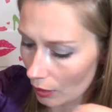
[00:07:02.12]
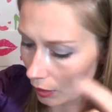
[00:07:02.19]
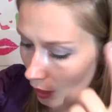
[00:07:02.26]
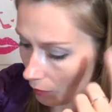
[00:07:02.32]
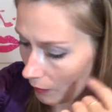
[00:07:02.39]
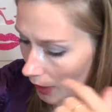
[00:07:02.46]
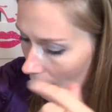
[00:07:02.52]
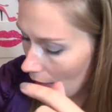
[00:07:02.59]
and
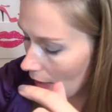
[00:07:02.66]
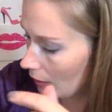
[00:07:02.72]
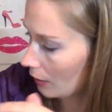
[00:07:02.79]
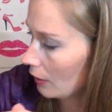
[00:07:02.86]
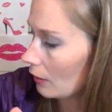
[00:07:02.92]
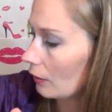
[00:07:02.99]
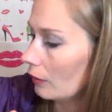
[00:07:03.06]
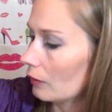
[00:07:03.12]
on my
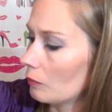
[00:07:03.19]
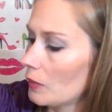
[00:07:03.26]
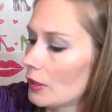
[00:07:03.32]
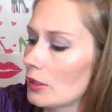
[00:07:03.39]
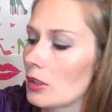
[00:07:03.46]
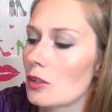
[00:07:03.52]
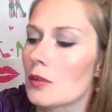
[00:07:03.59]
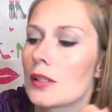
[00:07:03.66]
eyelid a little bit
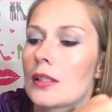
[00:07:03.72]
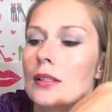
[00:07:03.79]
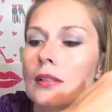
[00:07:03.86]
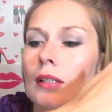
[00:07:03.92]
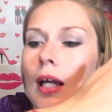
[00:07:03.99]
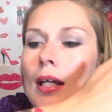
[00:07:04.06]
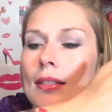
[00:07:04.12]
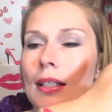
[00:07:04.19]
too, it
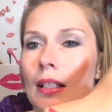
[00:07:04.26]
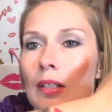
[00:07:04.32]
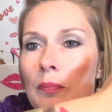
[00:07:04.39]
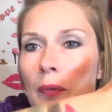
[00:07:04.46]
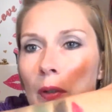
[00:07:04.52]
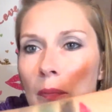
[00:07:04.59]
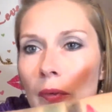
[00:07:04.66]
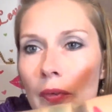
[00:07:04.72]
has like a
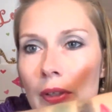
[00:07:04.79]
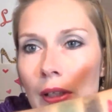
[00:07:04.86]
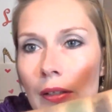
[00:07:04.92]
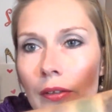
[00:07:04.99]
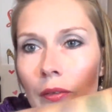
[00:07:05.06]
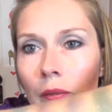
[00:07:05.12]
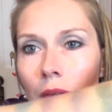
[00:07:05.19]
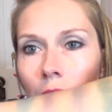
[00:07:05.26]
purple
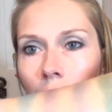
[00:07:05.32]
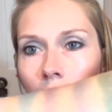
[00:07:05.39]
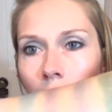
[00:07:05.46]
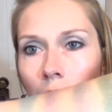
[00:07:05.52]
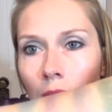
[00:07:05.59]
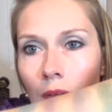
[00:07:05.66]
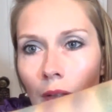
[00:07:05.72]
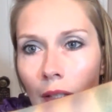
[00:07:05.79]
tint to it,
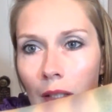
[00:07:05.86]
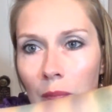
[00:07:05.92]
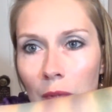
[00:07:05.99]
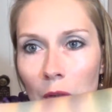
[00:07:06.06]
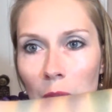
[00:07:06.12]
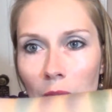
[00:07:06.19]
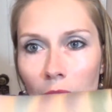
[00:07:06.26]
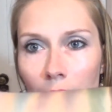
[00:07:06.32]
like a
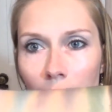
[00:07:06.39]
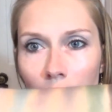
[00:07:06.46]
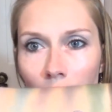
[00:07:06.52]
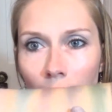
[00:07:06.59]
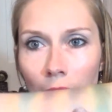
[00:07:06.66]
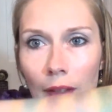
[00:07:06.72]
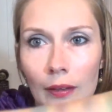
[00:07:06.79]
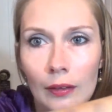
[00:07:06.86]
purpley
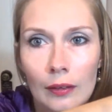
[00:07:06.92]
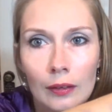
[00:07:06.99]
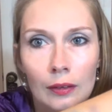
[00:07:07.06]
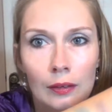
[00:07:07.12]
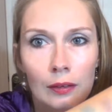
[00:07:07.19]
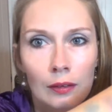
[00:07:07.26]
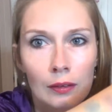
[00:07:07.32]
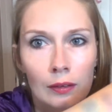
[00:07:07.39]
gray.
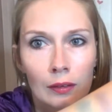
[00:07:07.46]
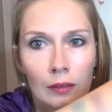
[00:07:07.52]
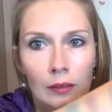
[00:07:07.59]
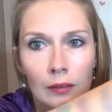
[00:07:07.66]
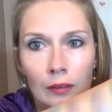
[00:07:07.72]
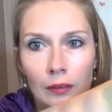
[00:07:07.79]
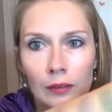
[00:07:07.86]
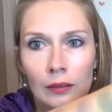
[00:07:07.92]

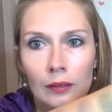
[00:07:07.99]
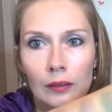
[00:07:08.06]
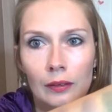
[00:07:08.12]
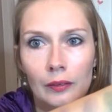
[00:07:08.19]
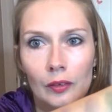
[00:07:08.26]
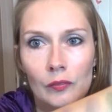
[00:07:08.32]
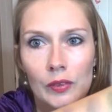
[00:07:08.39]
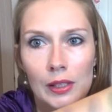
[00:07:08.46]
I
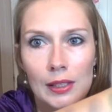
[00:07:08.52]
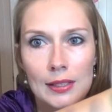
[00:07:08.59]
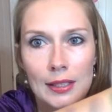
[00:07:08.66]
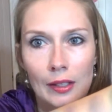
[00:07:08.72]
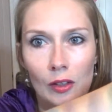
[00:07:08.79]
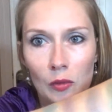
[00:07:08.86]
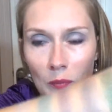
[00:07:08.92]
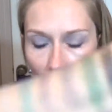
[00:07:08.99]
don't know if you can tell,